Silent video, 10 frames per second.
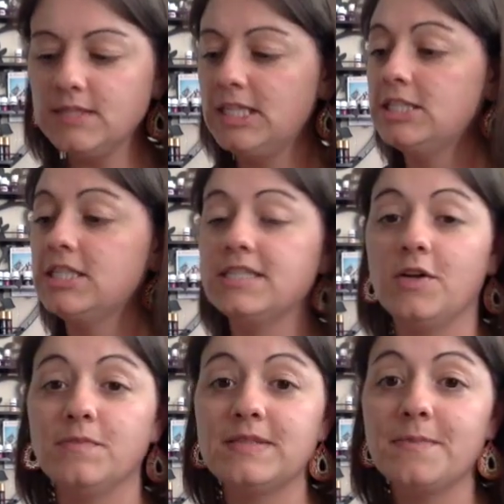It just
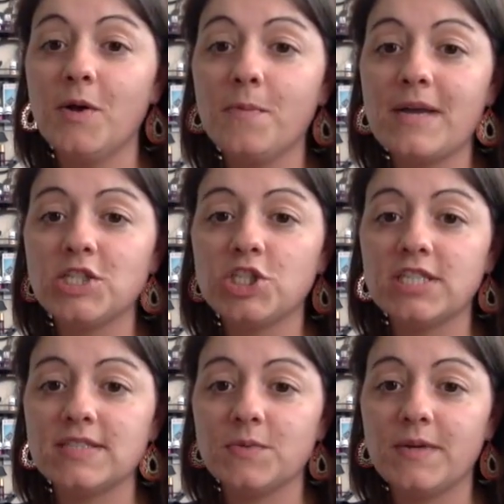helps melt my
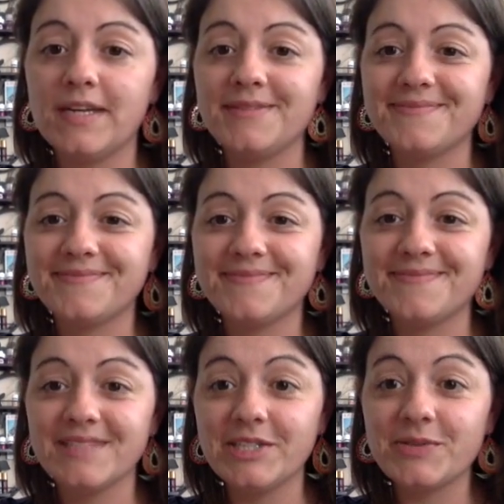stress away,
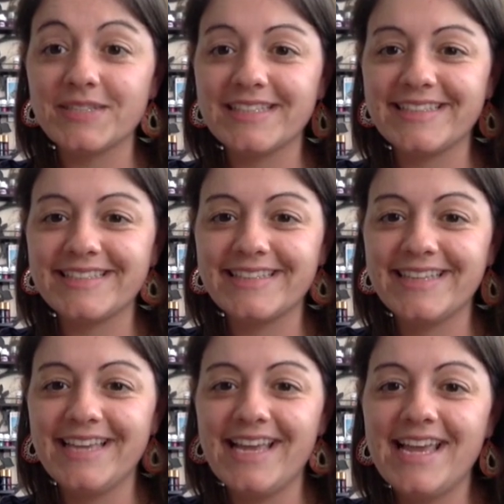literally.
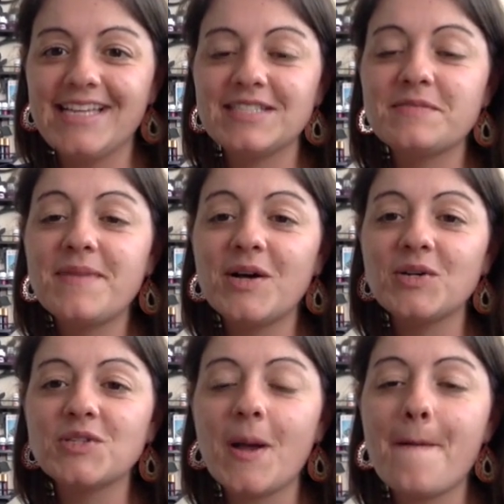
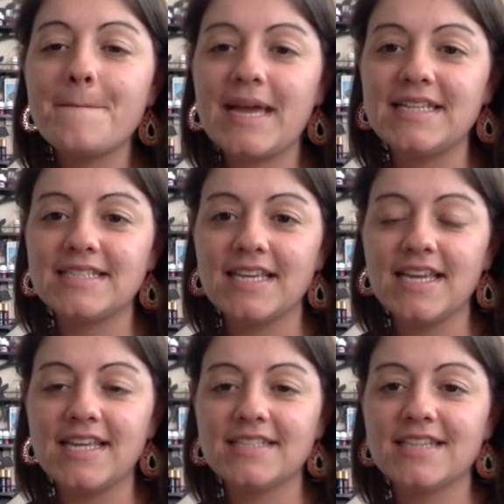Smells amazing.
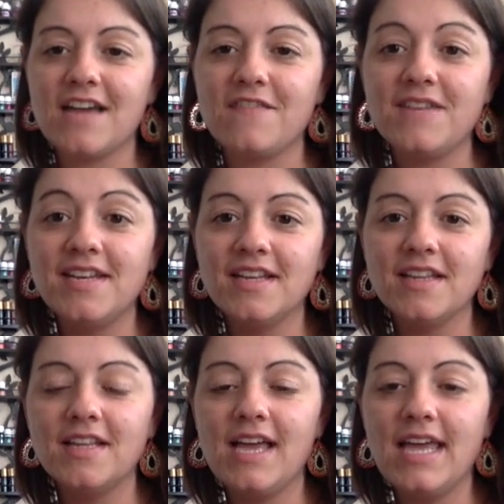It's got
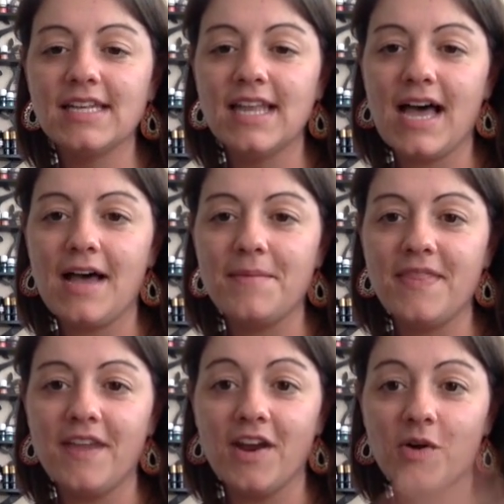vanilla and lime in
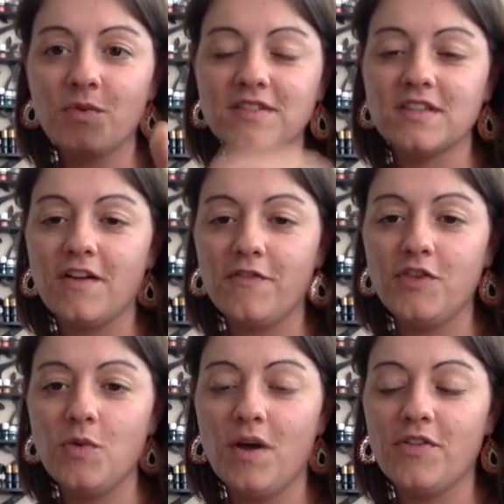there with a
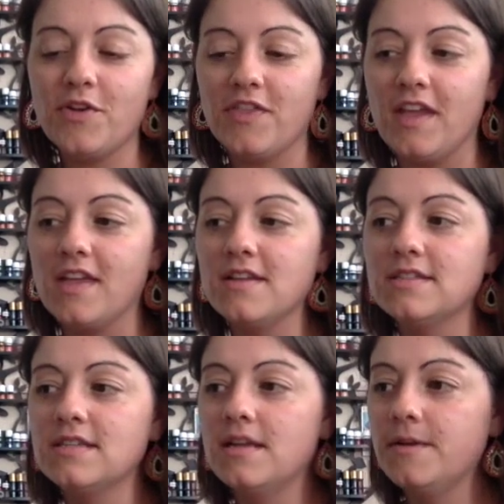few other things.